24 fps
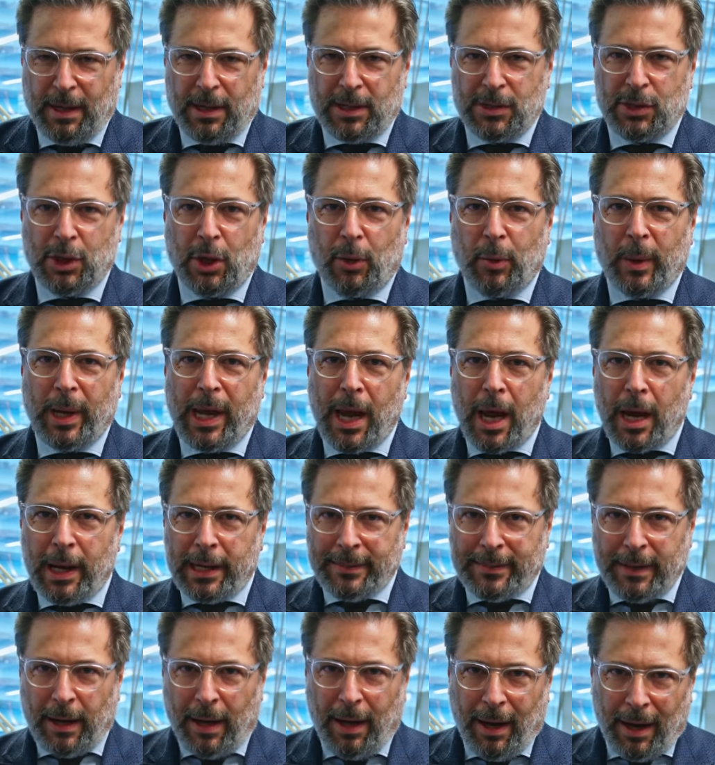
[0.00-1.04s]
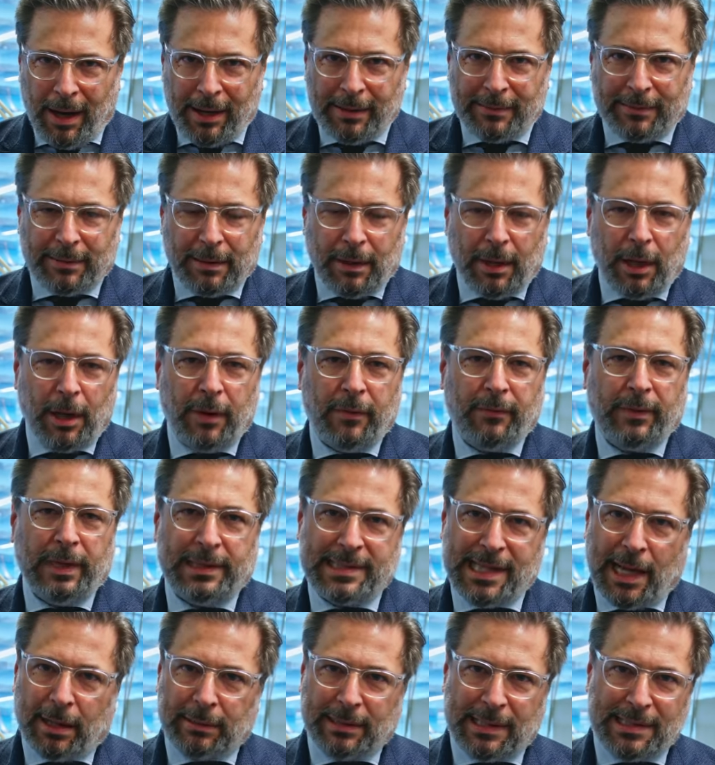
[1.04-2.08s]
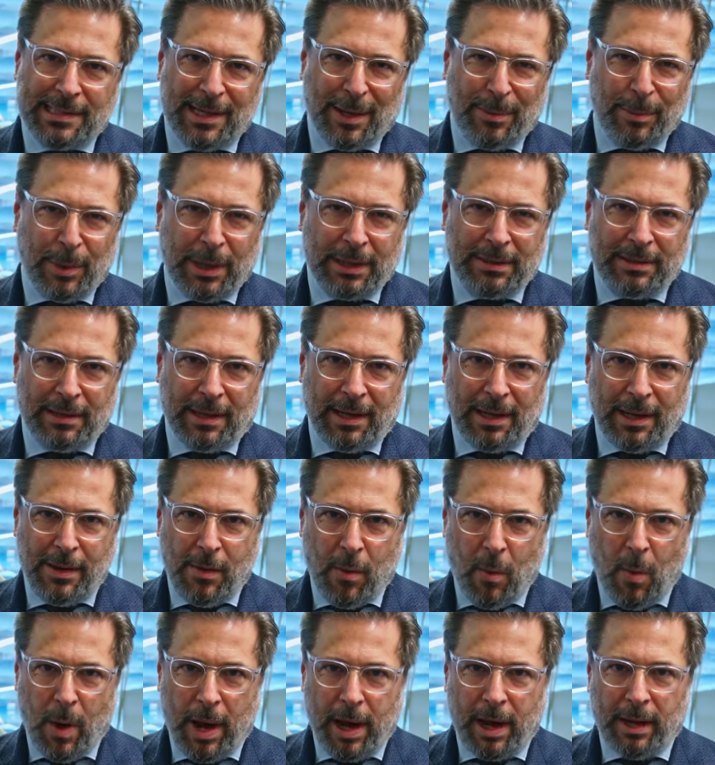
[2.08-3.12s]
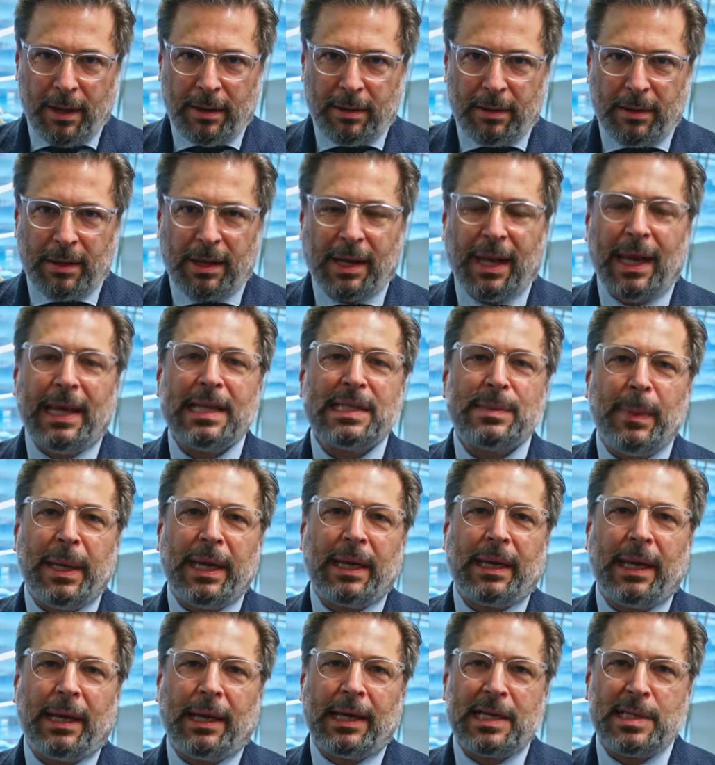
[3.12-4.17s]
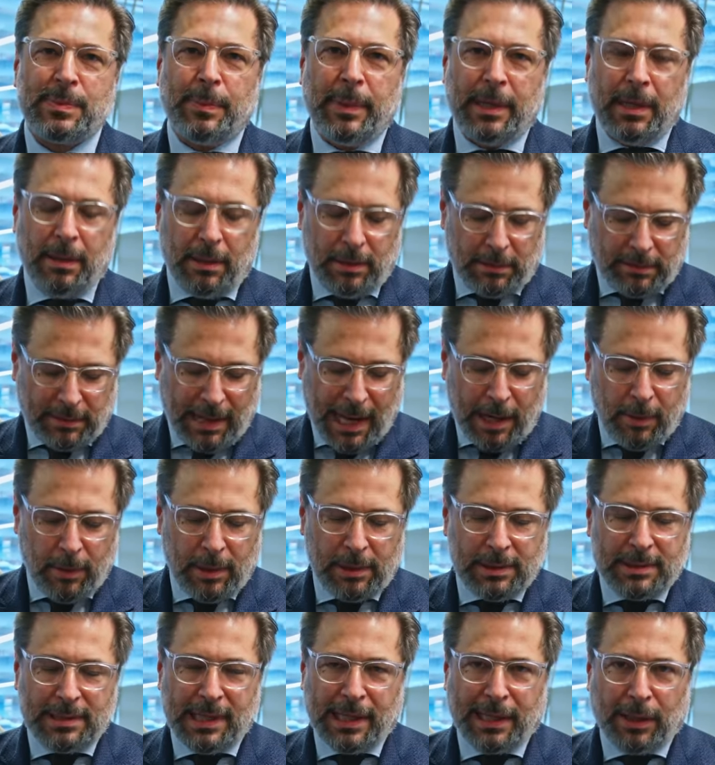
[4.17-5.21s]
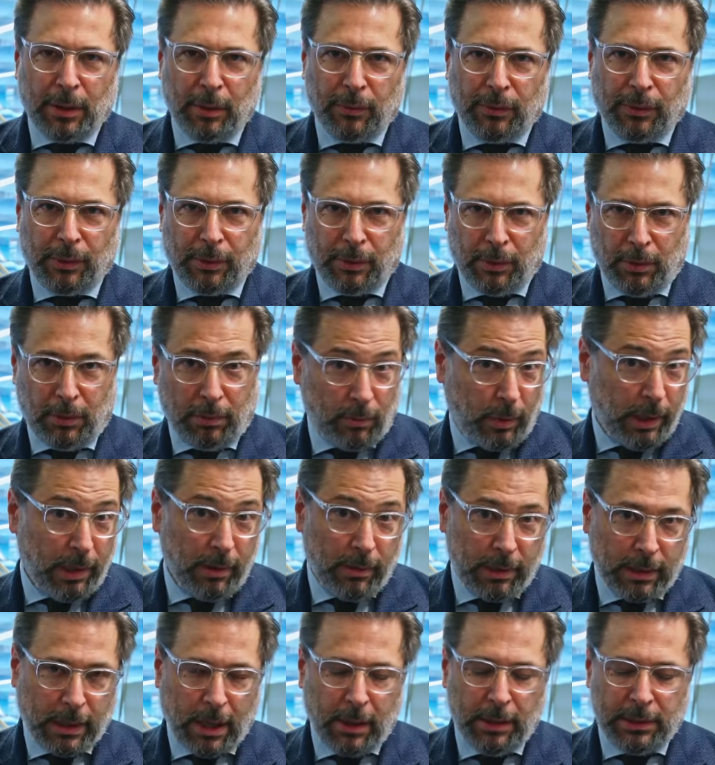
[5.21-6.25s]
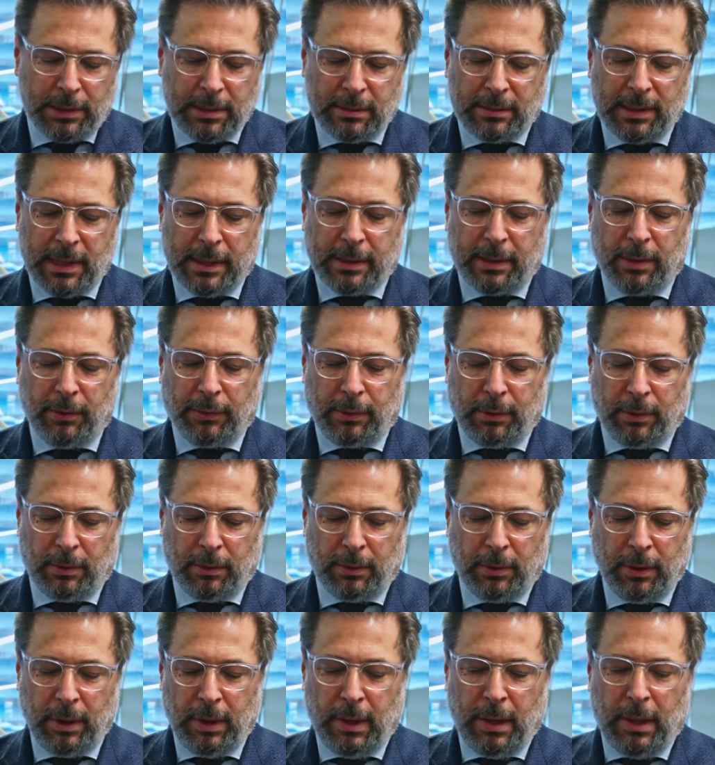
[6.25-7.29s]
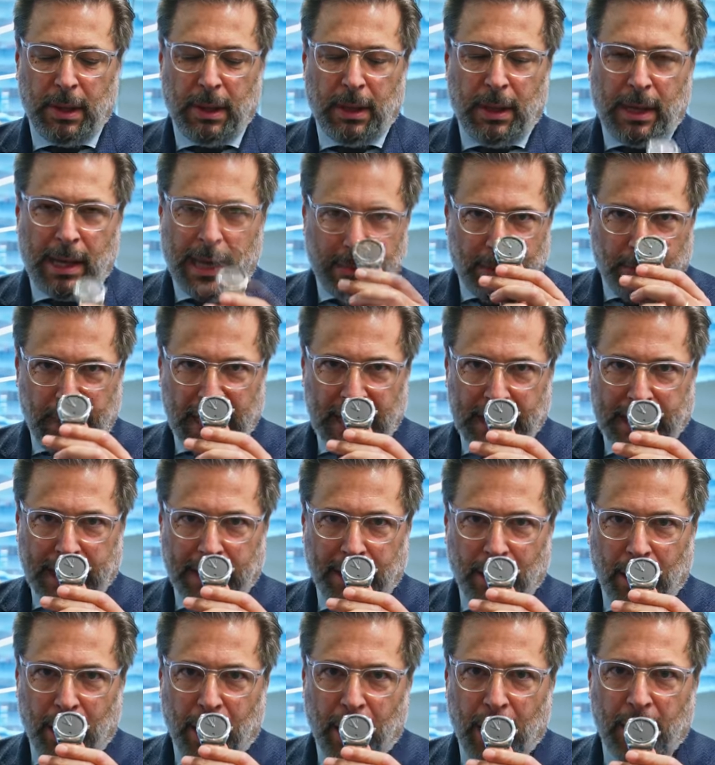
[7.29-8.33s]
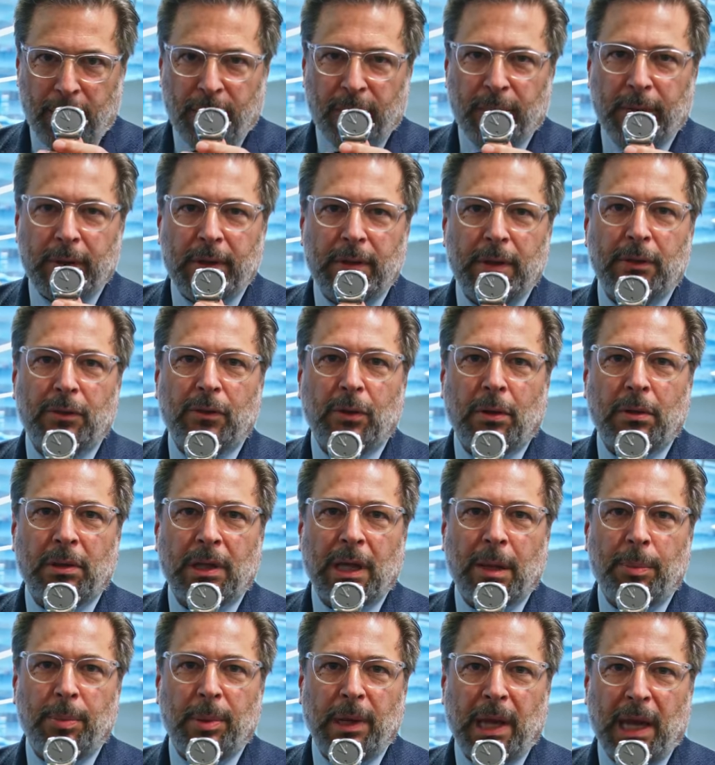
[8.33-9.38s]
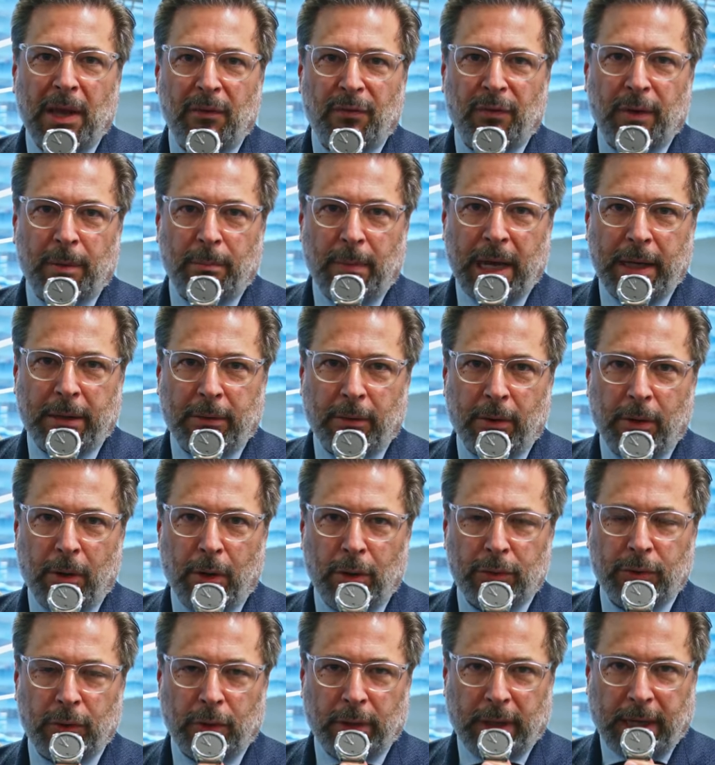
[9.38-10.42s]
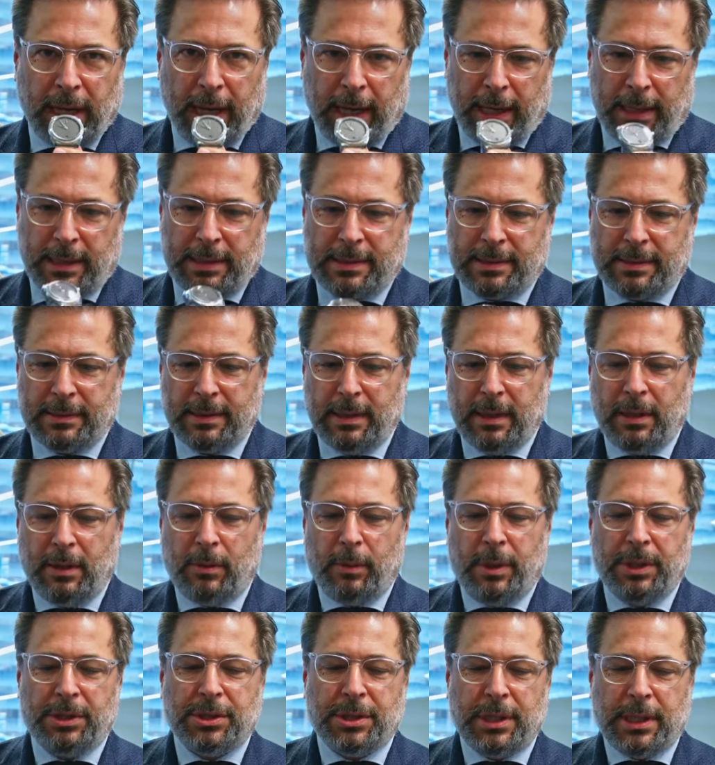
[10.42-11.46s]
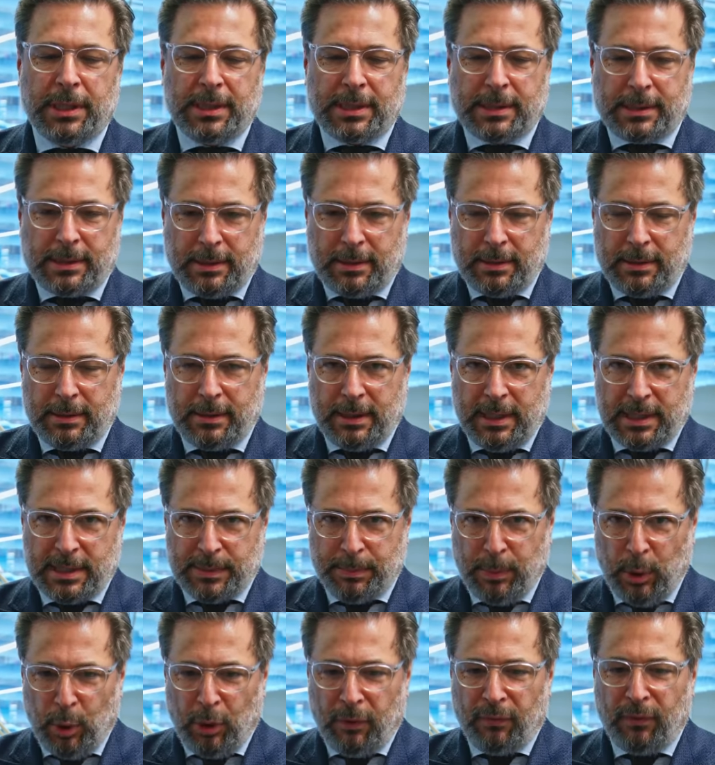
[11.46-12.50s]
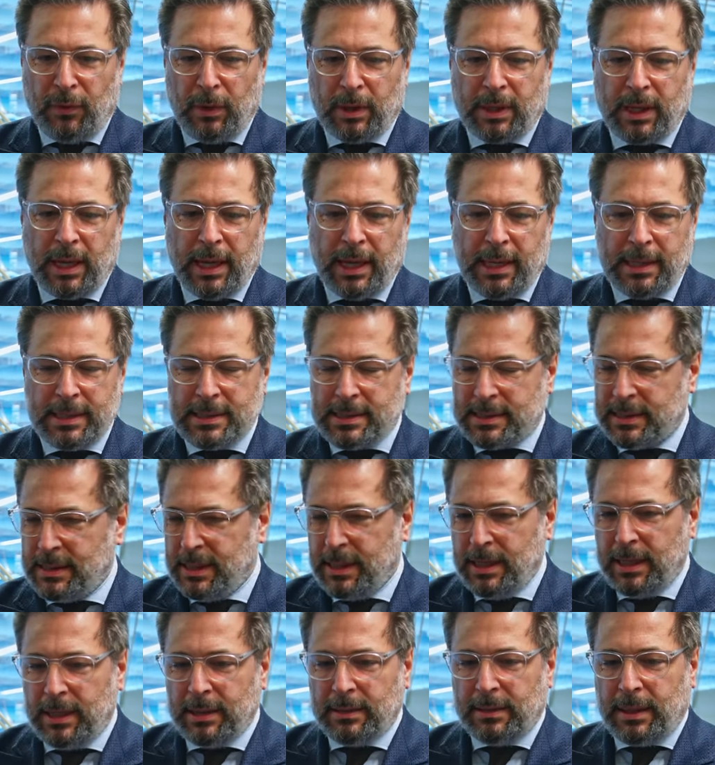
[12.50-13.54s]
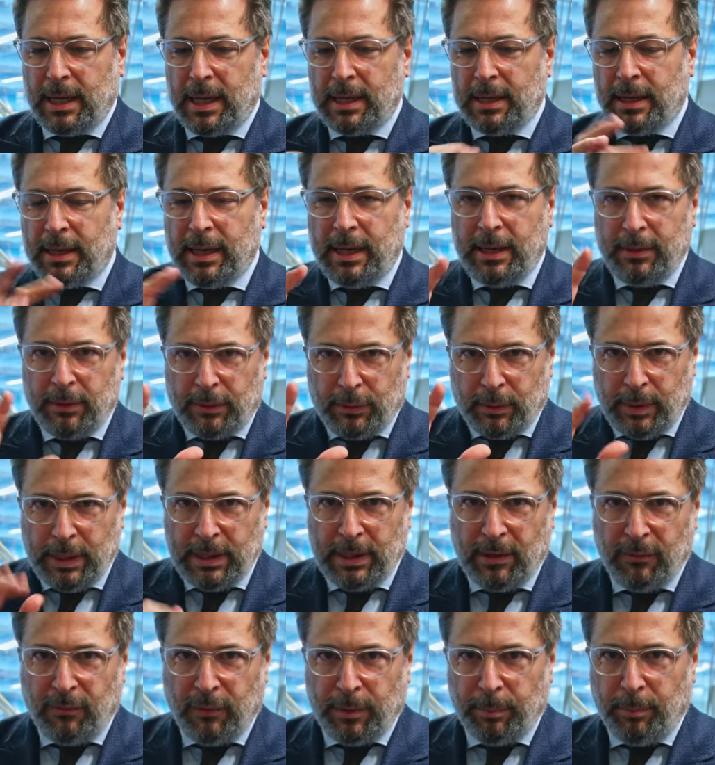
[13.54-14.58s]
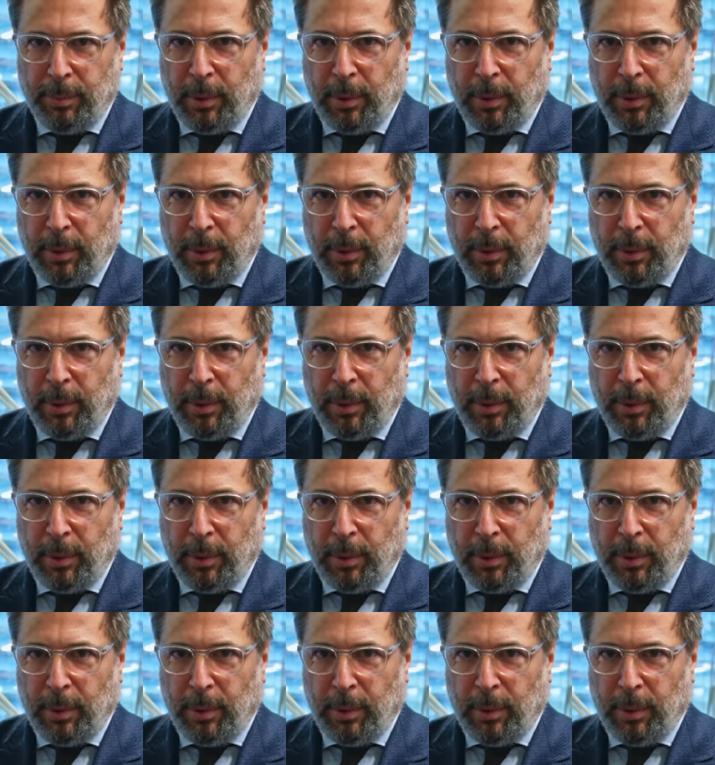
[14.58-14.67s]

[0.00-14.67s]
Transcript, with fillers: So we are in the heart of Les Artisans Boîtiers, where the case making is built. I will take you through, we are going to take you through the making of the Tonda P F and micro-rotor case, which is this beautiful case done in three different